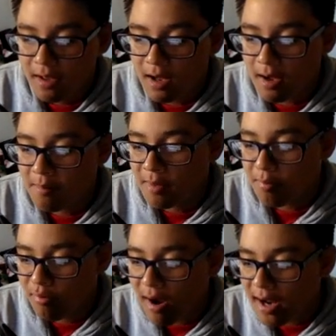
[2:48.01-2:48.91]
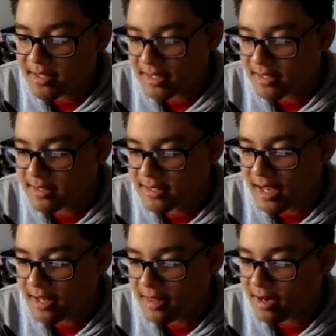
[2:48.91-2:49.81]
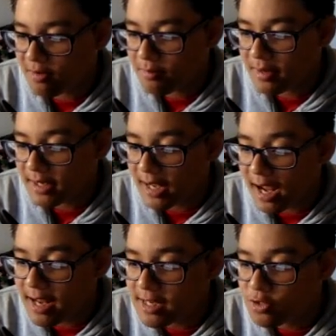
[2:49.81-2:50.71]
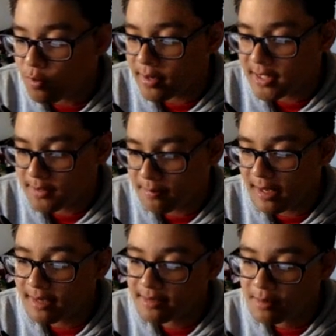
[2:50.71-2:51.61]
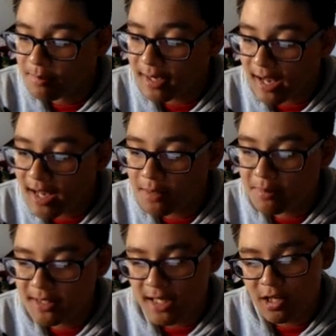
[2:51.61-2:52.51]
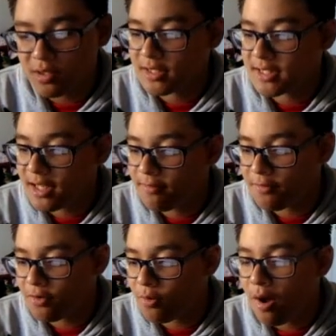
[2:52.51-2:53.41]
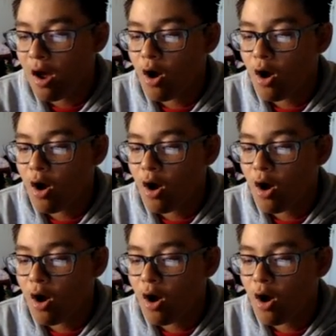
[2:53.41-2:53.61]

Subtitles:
The prizes state that it would be an 80-20 split, but 80% goes to TFue,